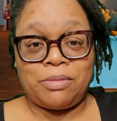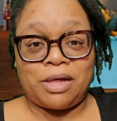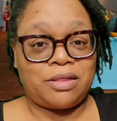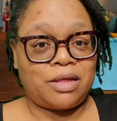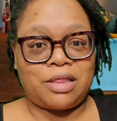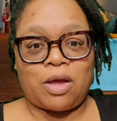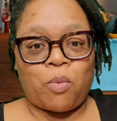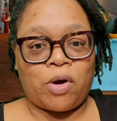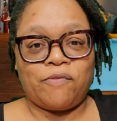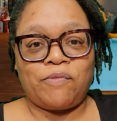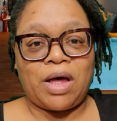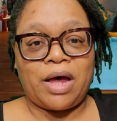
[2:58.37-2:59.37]
They said they work
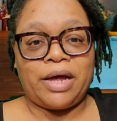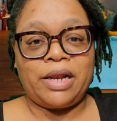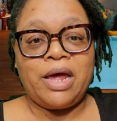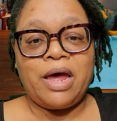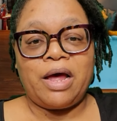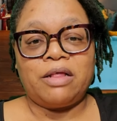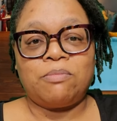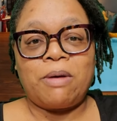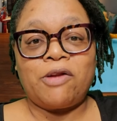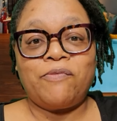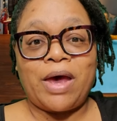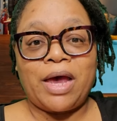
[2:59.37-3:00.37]
fine. As a
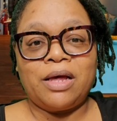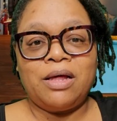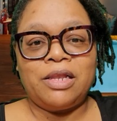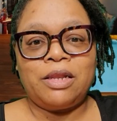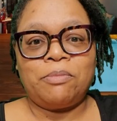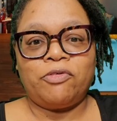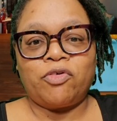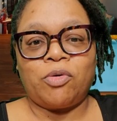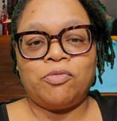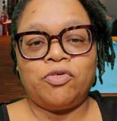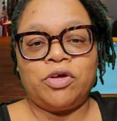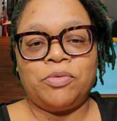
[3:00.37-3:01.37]
matter of fact, let me show
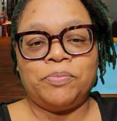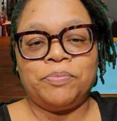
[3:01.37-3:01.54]
them to you.